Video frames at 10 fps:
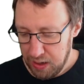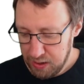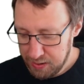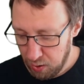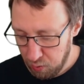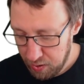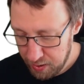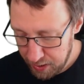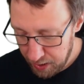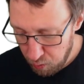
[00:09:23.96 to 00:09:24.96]
So
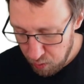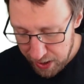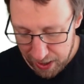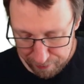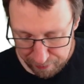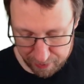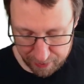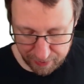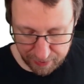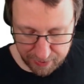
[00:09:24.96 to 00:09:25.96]
now we have
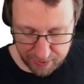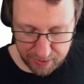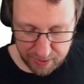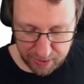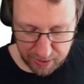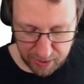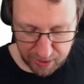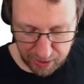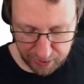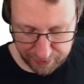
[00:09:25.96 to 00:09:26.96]

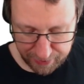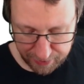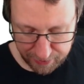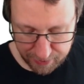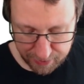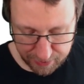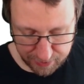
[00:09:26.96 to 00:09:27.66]
undone